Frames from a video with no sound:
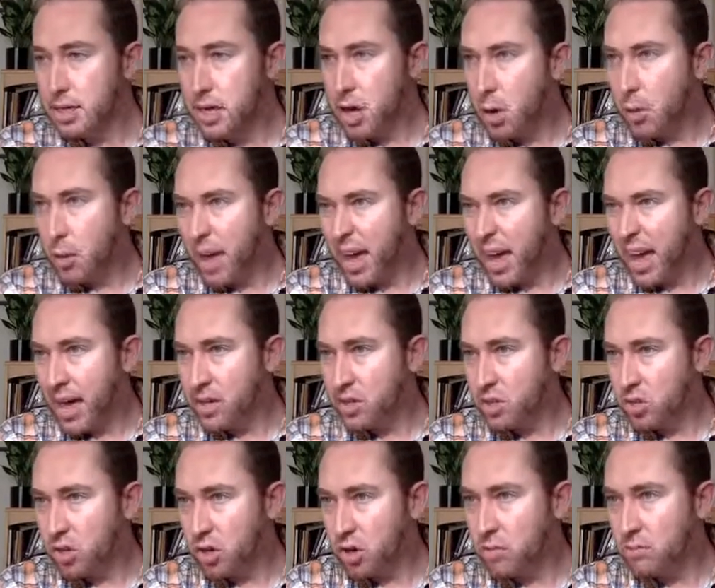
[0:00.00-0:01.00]
Okay,
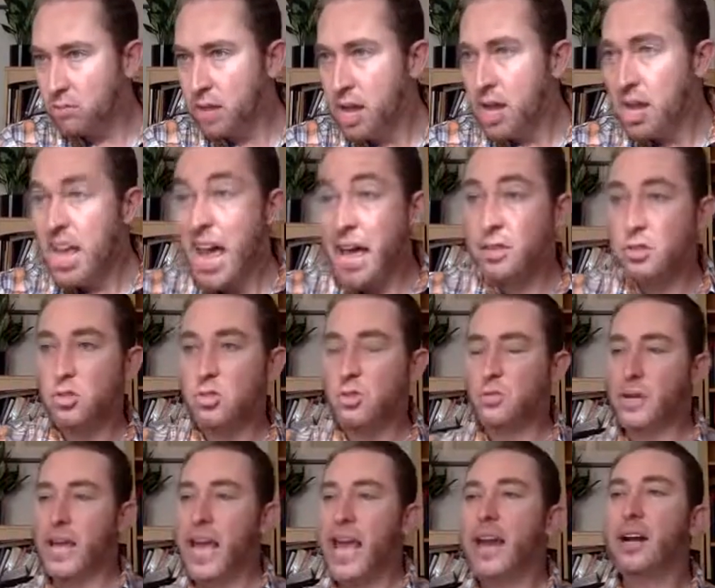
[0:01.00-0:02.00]
so yeah, so
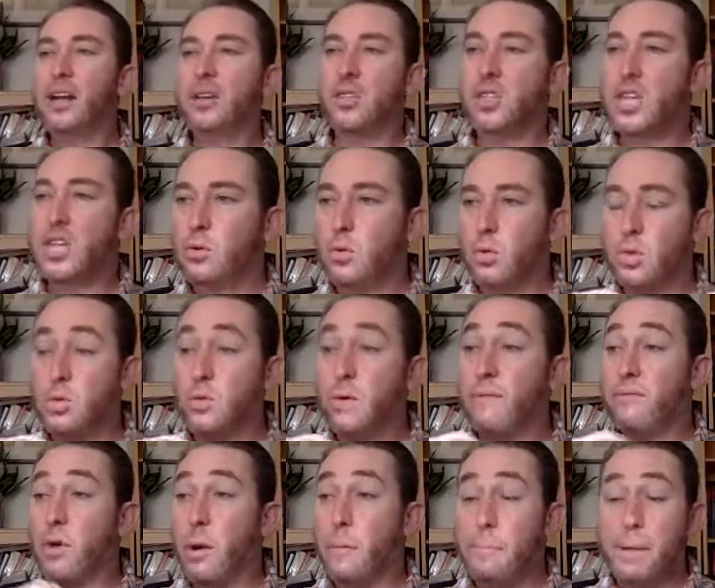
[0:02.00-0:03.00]
Canada's Lawrence
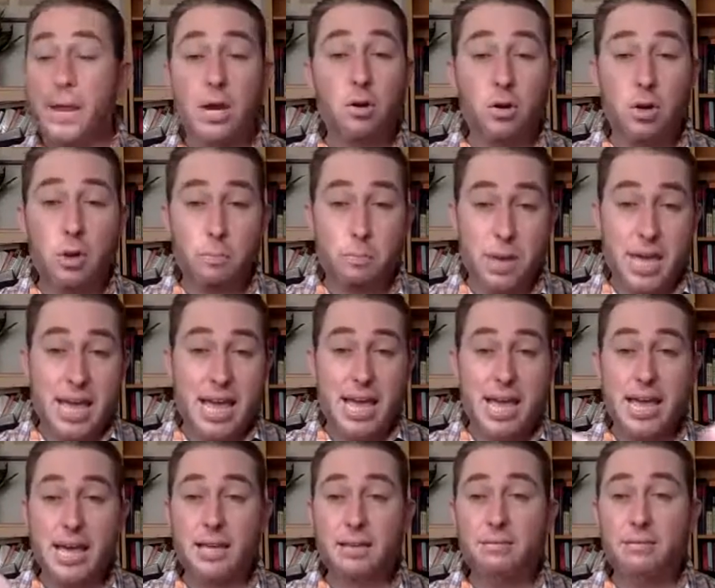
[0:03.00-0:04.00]
River appeared to
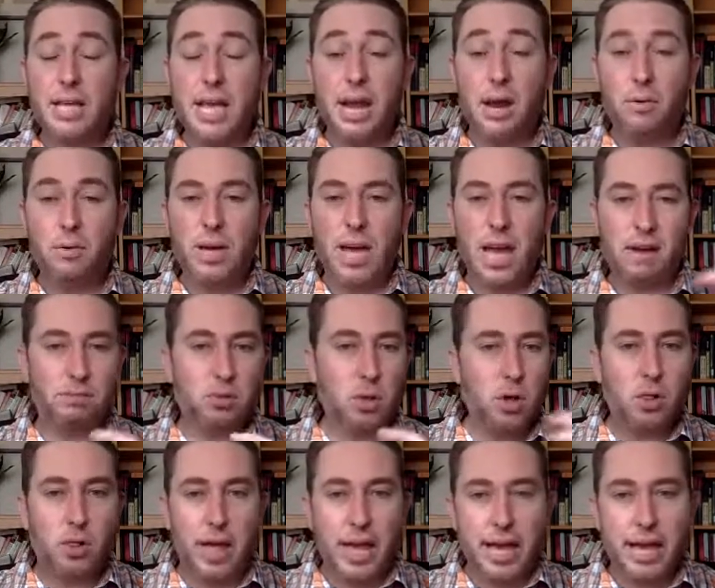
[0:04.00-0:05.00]
be, kind of
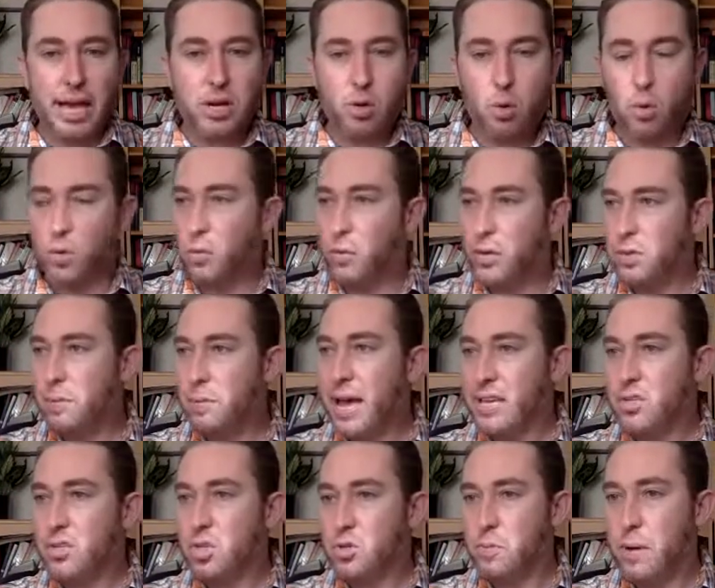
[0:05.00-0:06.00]
look like a Northwest
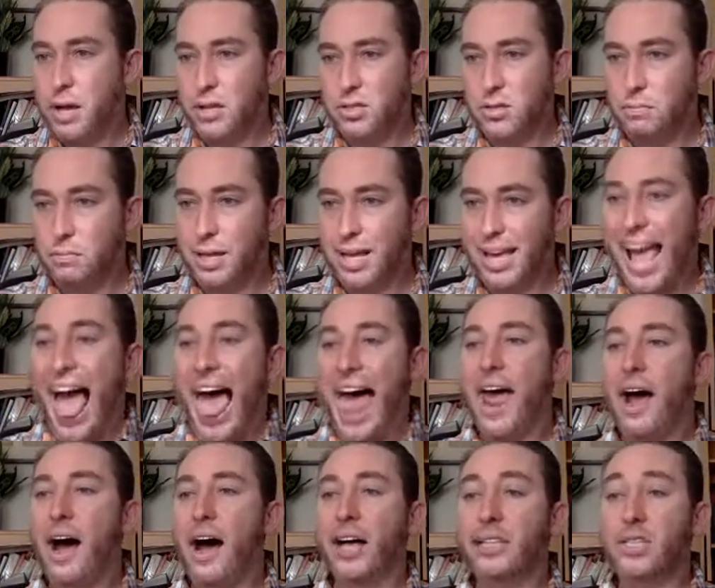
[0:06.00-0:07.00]
Passage, possibly.
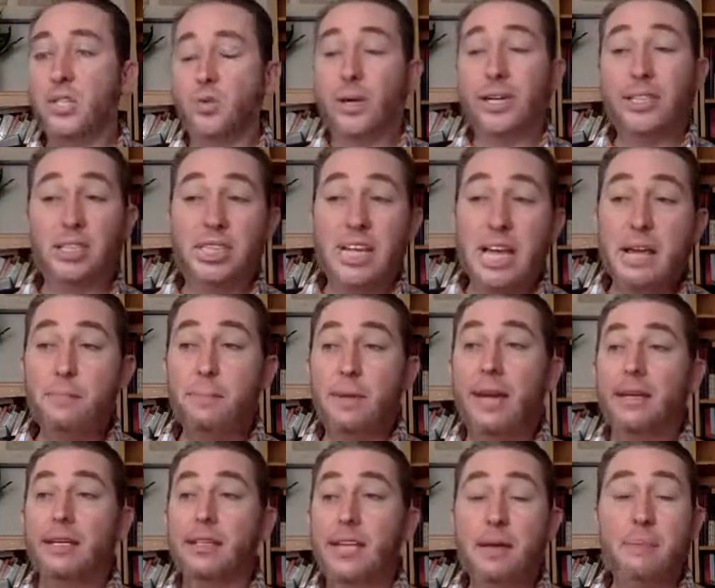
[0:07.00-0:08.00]
It stretched deep
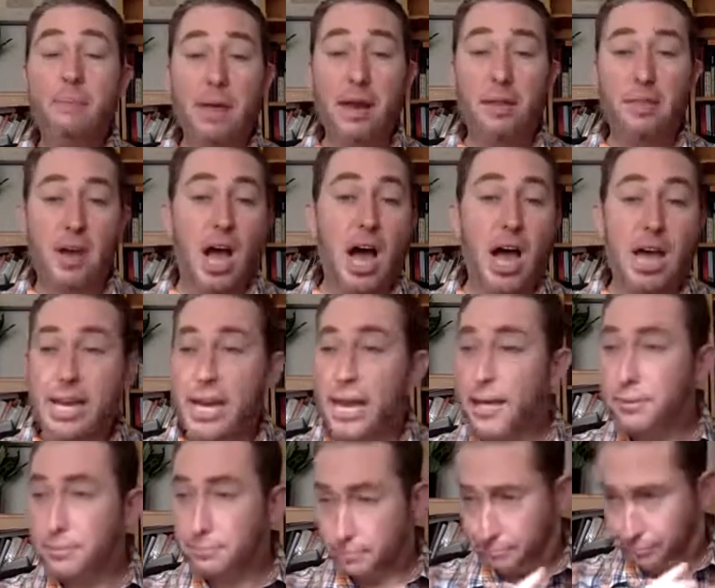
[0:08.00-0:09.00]
into the
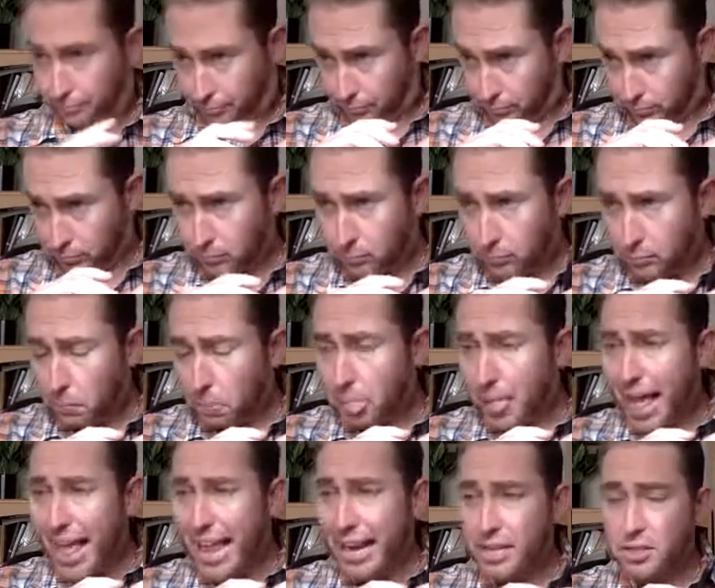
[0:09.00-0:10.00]
continent
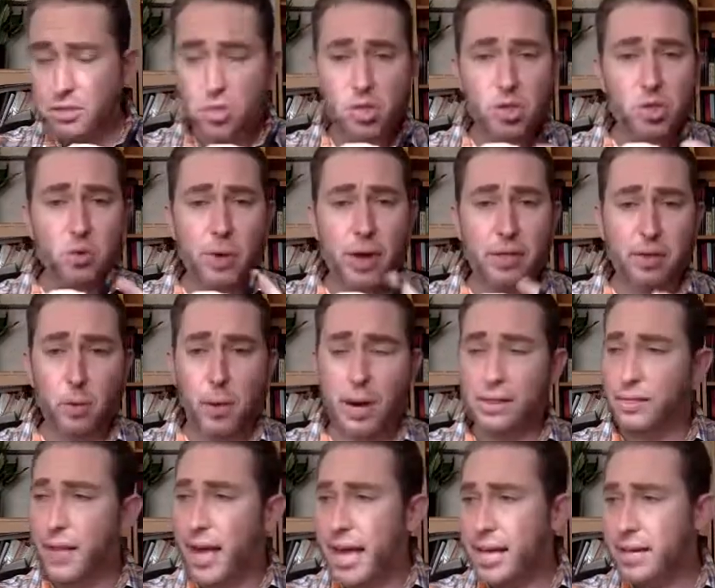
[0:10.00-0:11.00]
and into the
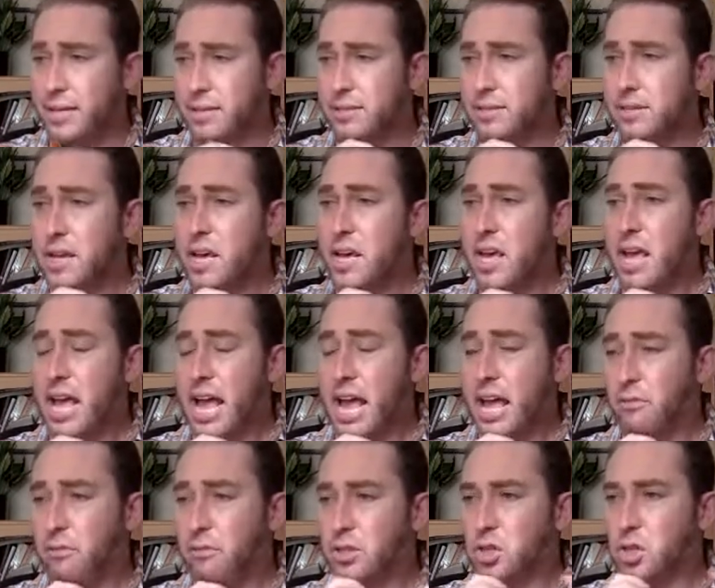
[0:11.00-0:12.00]
Great Lakes.
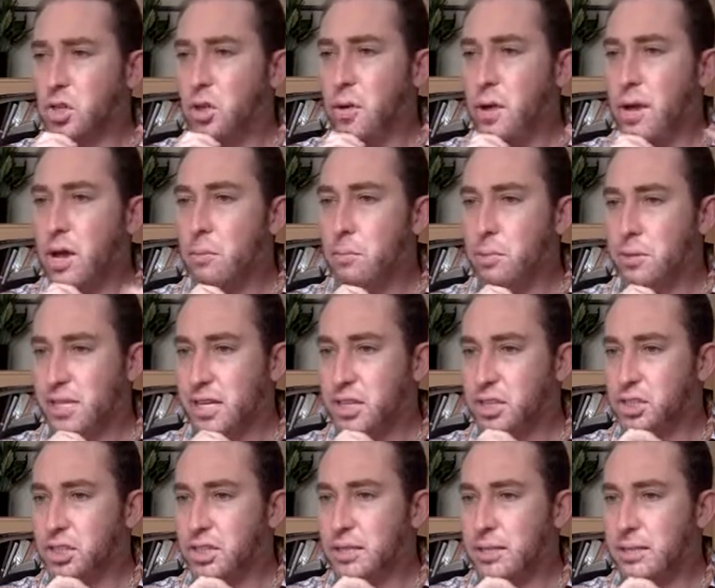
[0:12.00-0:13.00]
And French colonial
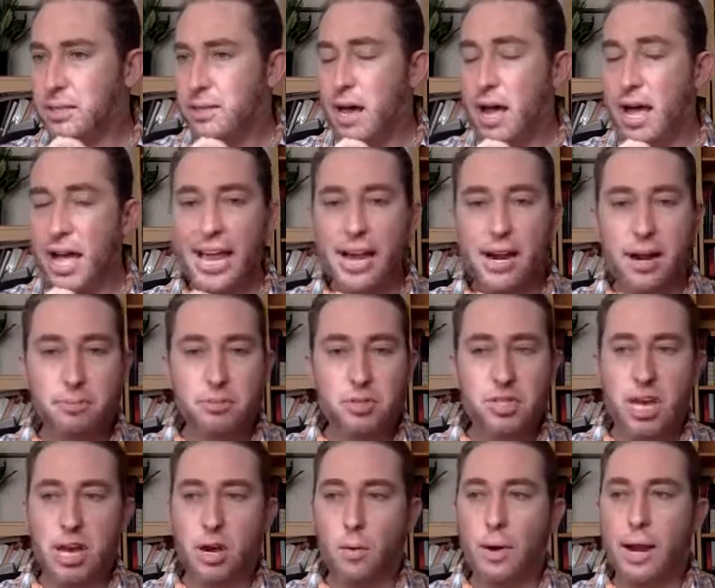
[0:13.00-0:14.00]
possessions ended up
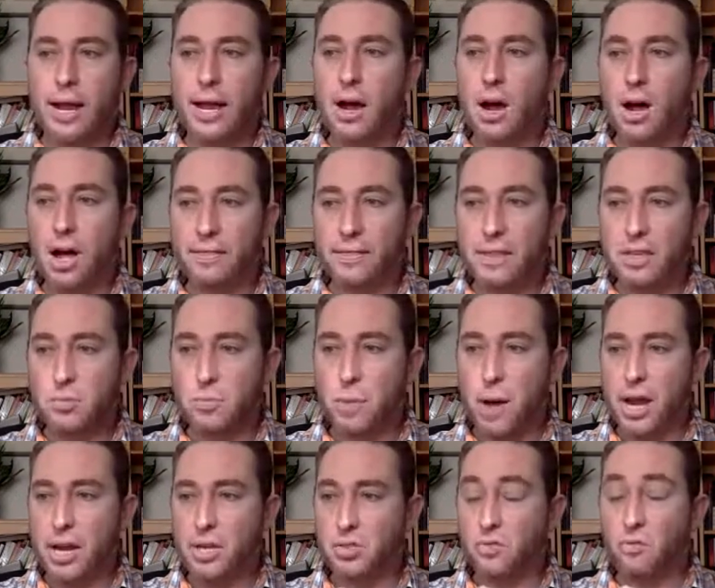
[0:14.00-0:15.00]
centering on these
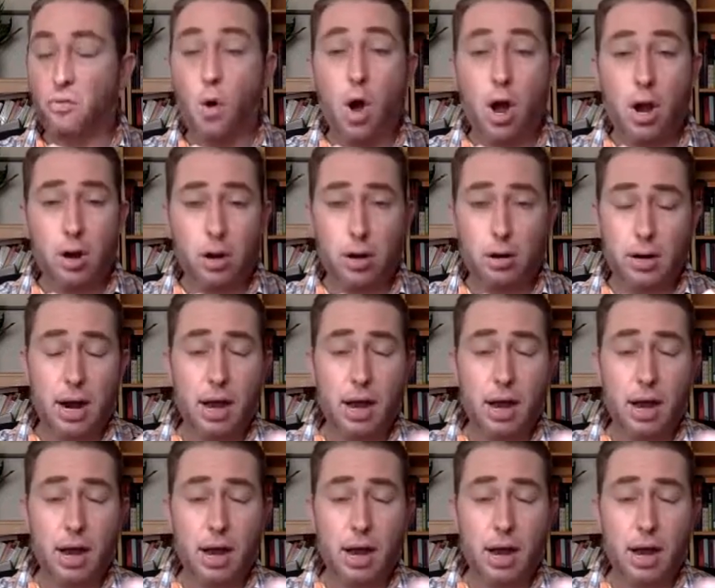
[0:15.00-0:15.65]
bodies of water,